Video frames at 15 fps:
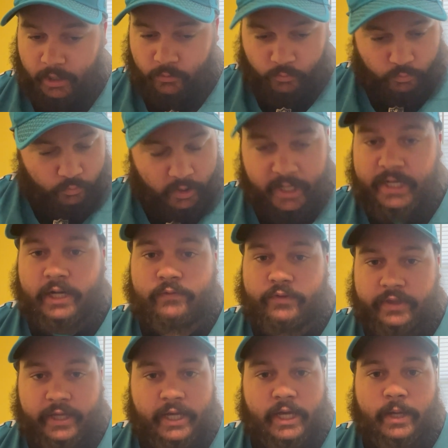Right after
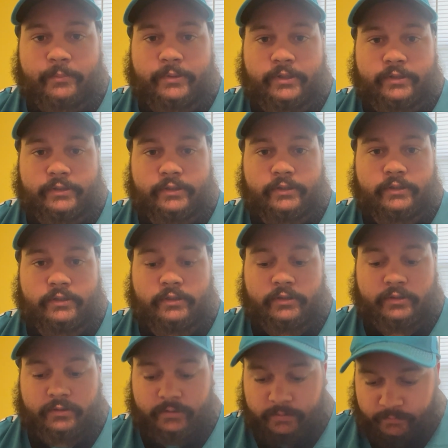that happened,
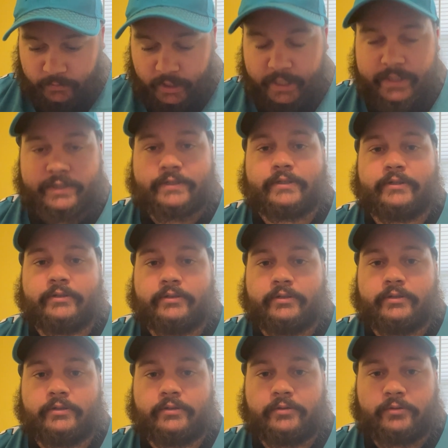Bryce
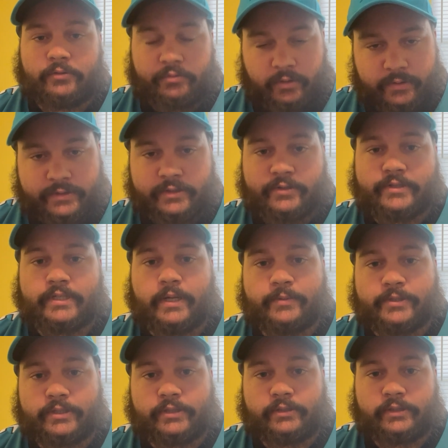throws an
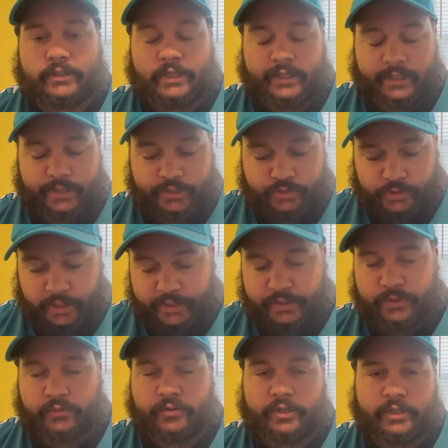interception. He tries to
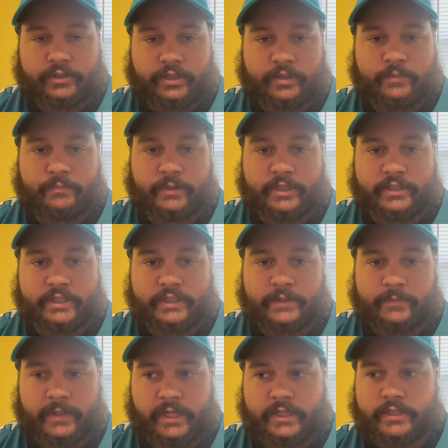throw it into
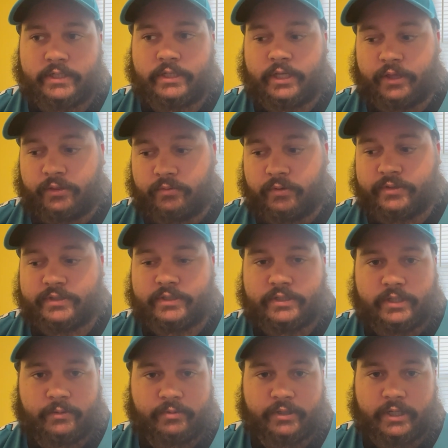anticipation and throws it in
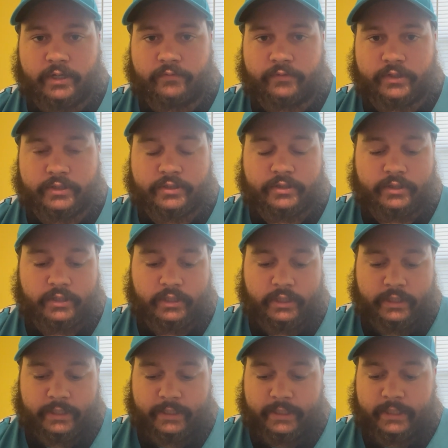double coverage,
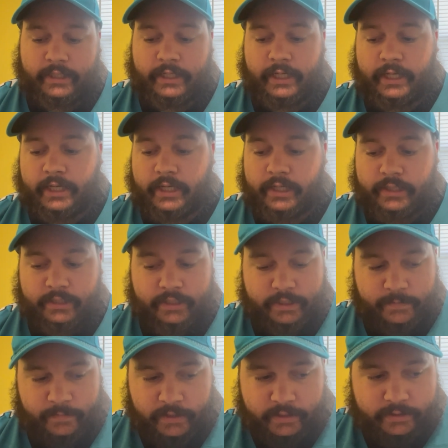and it gets
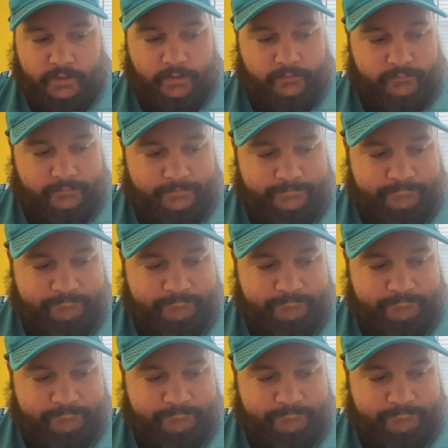picked off.